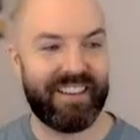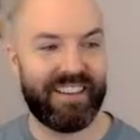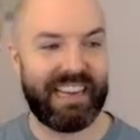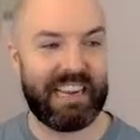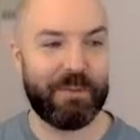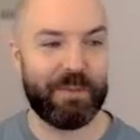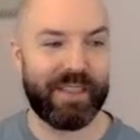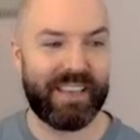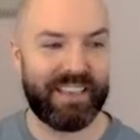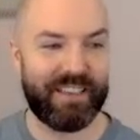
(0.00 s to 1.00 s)
Ailman,
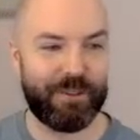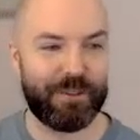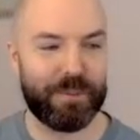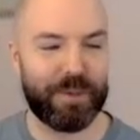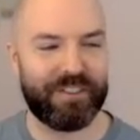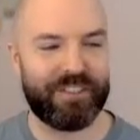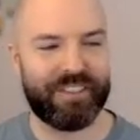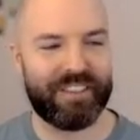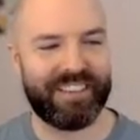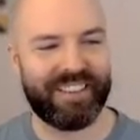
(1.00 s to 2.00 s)
thank you so much.
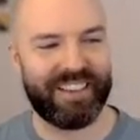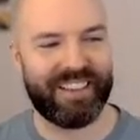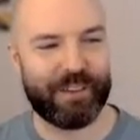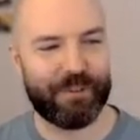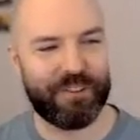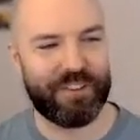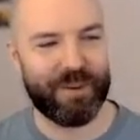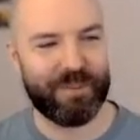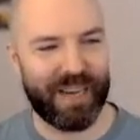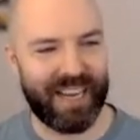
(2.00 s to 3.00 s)
Thanks for
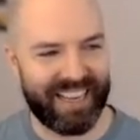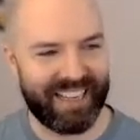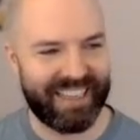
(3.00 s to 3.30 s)
stopping by.